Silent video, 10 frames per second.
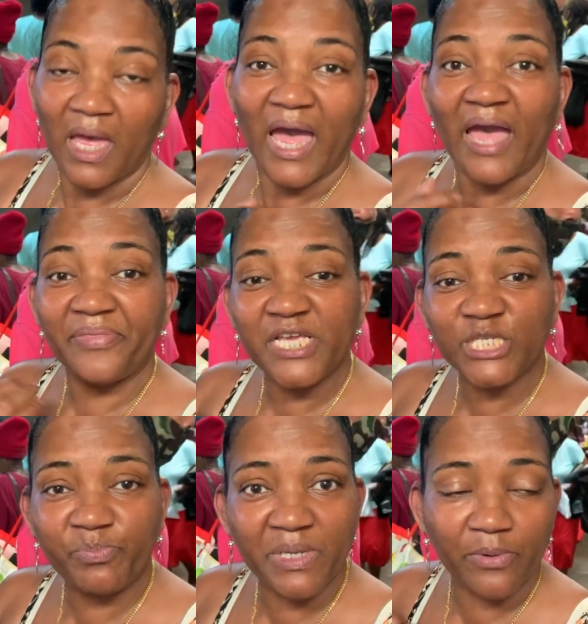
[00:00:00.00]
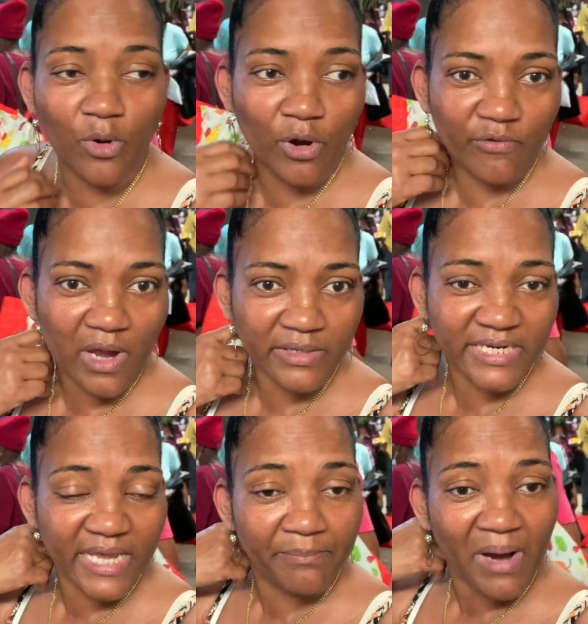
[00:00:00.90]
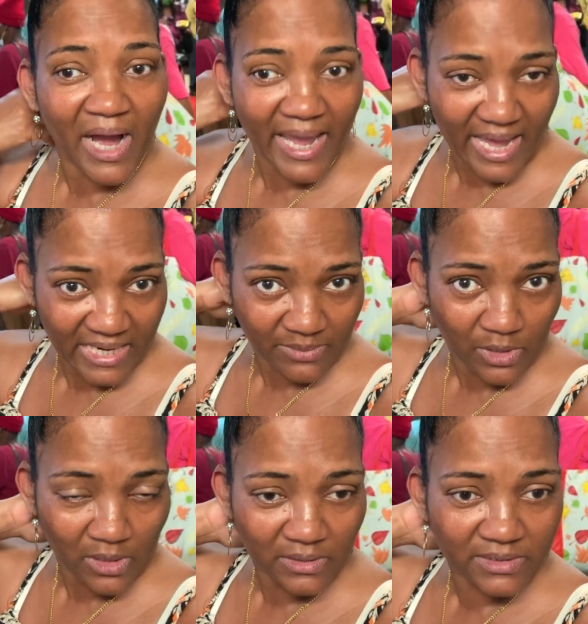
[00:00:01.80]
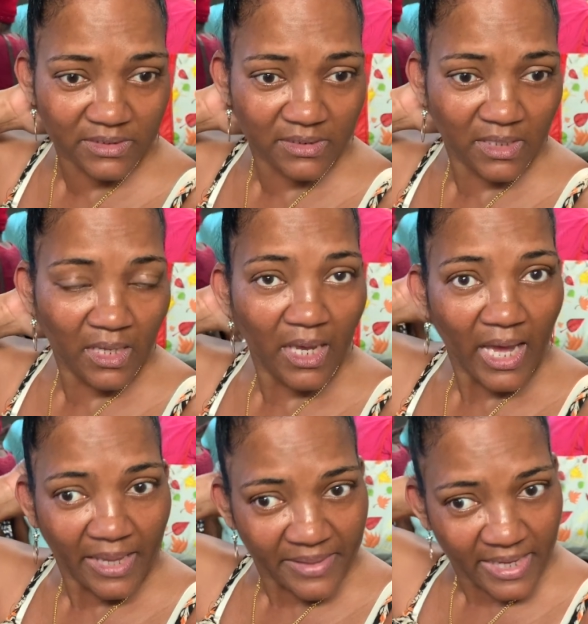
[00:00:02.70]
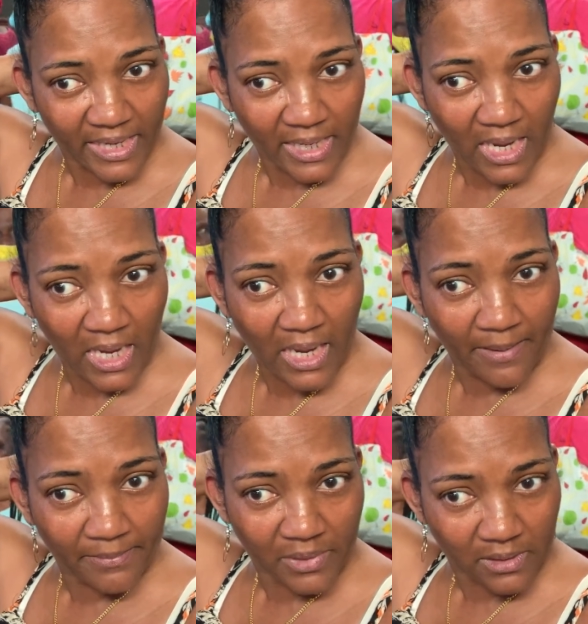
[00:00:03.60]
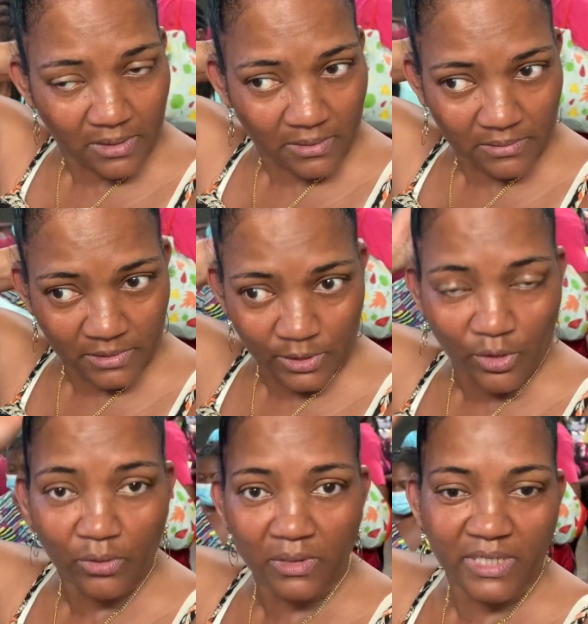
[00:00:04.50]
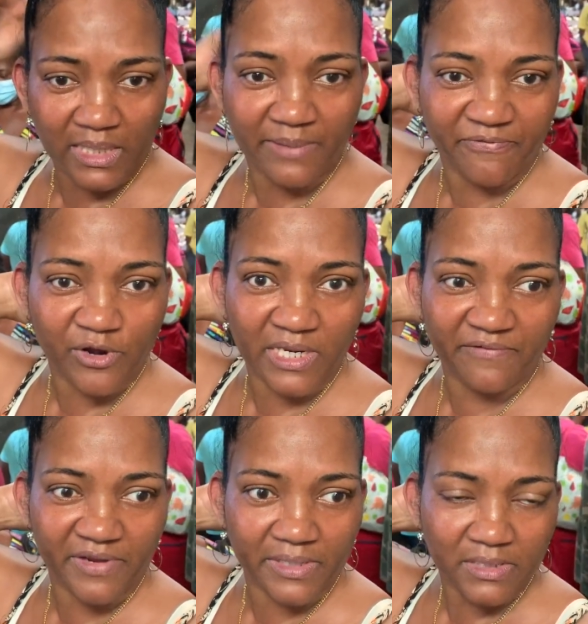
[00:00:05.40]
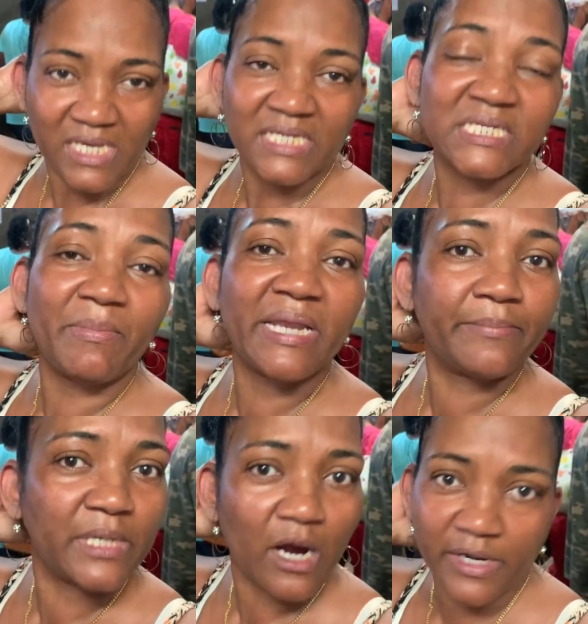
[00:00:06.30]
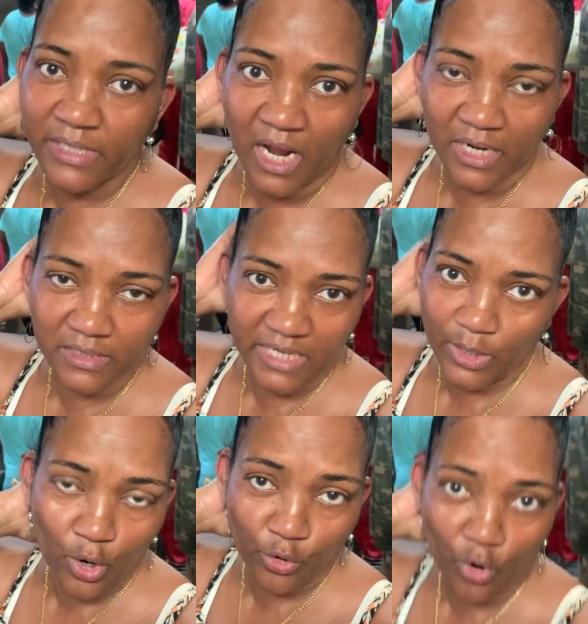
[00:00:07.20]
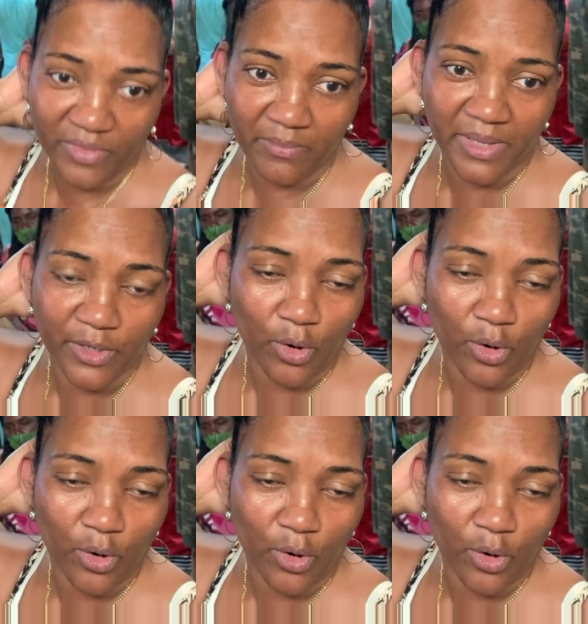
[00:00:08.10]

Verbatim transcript: And these people go around and they buy animals and they, you know, kill them for a living. Some of them are not, they don't grow them on their